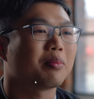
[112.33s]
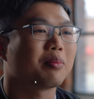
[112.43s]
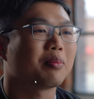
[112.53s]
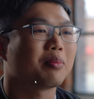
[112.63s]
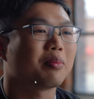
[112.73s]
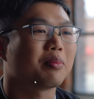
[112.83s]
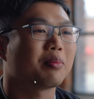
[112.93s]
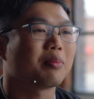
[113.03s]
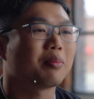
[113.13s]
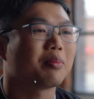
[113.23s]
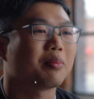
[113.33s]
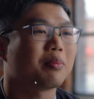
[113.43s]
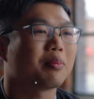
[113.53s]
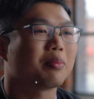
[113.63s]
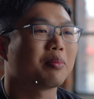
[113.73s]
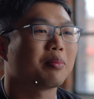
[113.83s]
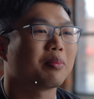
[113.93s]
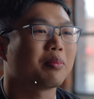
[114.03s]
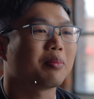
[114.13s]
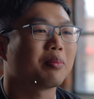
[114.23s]

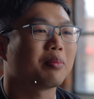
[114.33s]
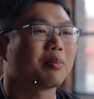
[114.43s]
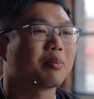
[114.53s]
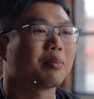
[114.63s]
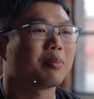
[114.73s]
(no one is talking)